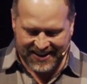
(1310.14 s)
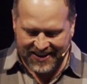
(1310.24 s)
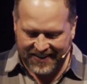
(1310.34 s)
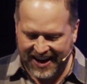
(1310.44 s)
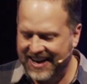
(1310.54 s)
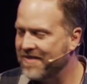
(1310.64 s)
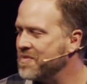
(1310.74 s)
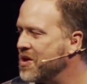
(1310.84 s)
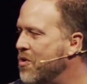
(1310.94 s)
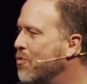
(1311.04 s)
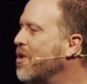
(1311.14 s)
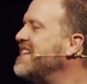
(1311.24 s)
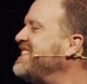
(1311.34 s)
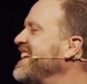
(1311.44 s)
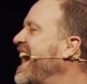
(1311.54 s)
right?
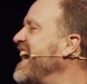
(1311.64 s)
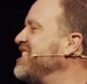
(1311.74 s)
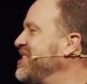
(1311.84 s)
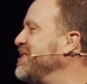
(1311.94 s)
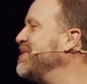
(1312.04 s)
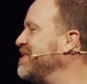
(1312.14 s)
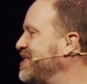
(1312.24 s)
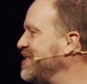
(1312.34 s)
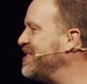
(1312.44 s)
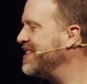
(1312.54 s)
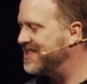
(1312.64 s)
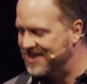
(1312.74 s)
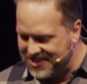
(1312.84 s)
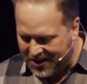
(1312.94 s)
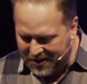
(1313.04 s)
What did I do to
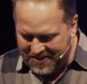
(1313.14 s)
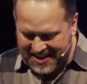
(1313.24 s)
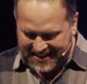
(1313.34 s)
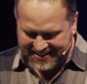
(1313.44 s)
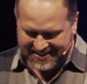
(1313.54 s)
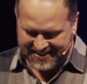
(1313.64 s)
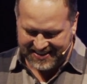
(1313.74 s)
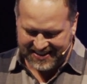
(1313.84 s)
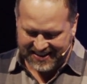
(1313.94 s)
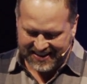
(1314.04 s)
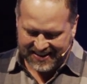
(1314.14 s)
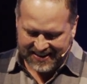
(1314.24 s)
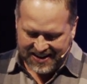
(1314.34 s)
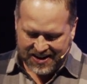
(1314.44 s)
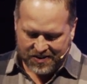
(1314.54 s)
deserve this?
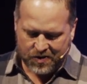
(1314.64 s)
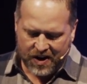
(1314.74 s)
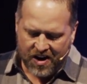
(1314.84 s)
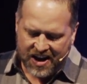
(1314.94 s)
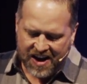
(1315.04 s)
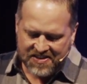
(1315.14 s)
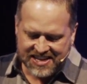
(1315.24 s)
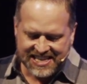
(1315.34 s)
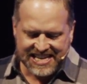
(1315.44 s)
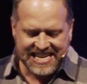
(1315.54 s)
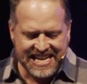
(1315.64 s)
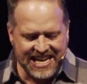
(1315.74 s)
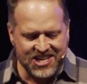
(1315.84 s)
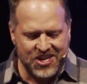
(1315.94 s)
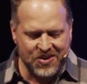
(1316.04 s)
I mean, we all have this
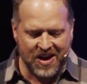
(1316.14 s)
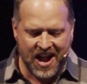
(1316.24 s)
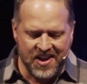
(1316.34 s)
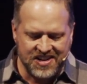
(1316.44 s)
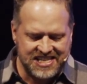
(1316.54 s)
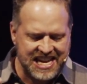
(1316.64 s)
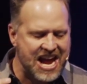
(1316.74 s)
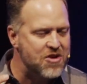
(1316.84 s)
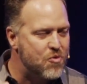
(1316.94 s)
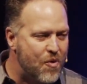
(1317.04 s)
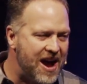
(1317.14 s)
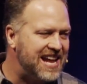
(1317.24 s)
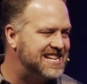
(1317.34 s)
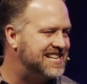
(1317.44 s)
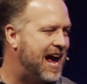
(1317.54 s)
need to understand what
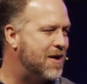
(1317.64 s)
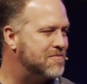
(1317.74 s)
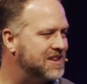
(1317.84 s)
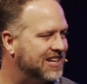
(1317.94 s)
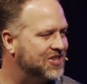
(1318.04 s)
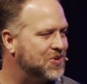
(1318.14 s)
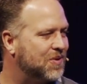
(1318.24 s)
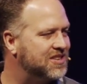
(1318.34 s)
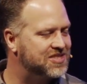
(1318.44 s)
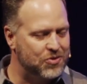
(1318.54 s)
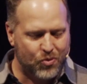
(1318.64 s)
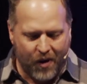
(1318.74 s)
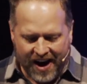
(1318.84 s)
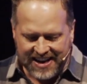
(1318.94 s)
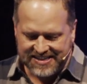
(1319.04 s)
is happening to us and
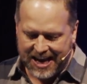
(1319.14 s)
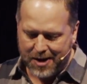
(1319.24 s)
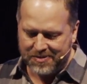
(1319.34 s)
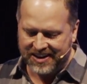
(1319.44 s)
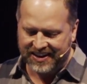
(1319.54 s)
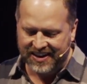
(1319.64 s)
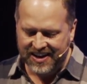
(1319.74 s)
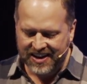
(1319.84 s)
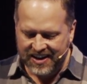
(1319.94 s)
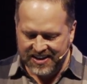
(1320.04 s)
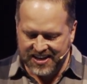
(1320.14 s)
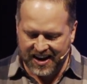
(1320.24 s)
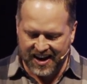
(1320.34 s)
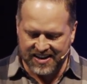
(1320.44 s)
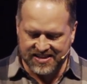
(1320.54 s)
why it's happening to
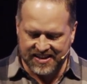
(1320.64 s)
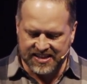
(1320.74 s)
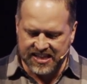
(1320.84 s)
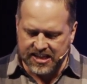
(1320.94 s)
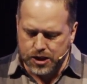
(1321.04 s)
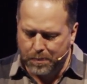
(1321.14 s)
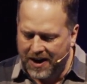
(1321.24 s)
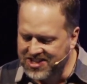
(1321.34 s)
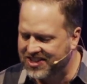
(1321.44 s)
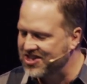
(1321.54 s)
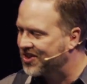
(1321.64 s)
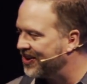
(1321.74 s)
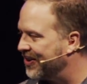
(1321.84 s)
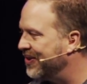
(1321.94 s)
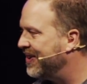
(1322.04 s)
us. And this is especially
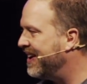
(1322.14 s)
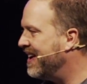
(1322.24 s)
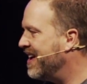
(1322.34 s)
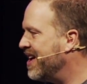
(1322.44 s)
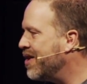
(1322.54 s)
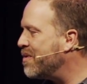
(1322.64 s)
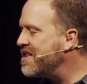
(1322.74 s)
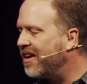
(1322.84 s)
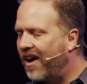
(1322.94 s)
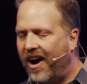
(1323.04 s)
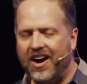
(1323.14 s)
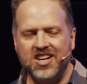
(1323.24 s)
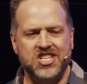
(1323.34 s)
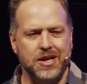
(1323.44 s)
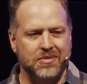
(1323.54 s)
true when our
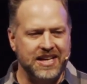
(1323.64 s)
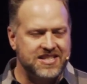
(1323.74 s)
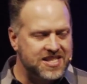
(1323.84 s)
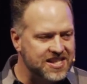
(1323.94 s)
hardship leads